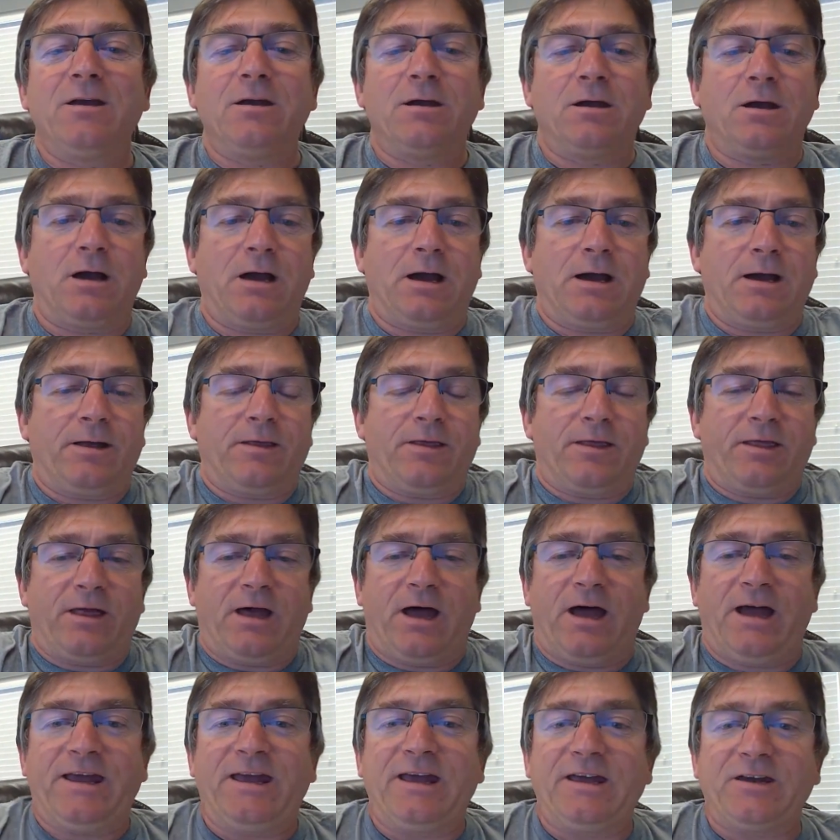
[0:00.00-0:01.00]

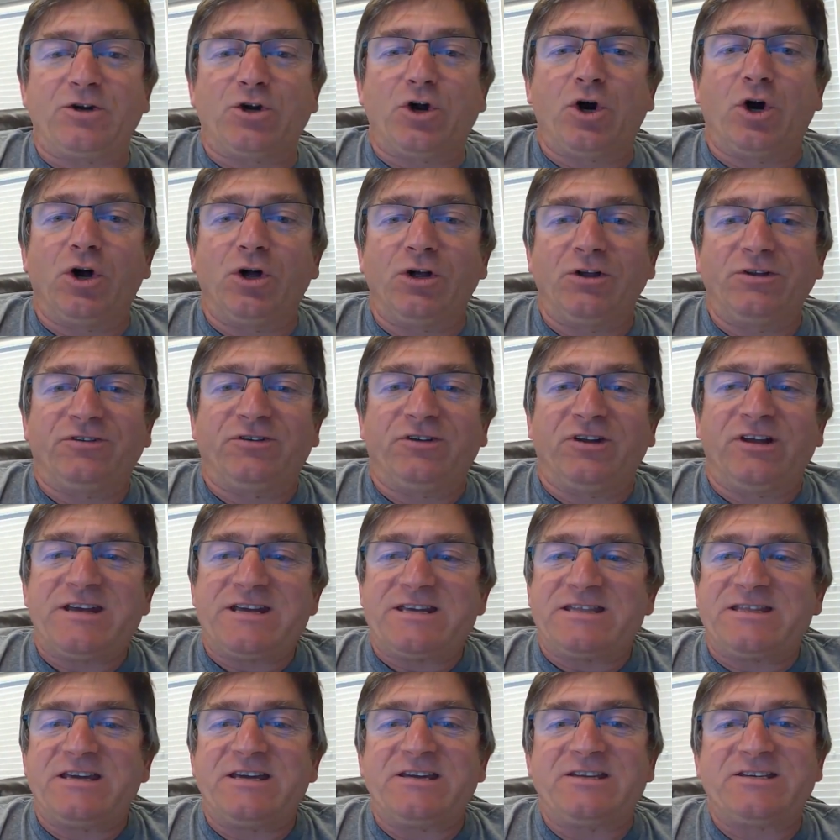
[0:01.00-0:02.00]
I get calls
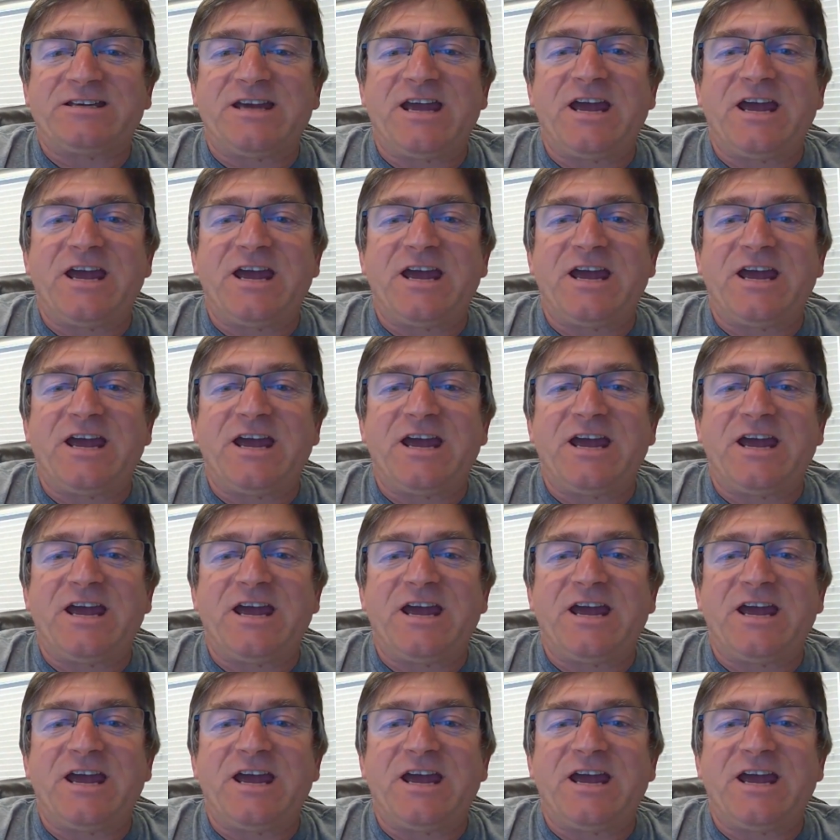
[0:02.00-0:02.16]
like this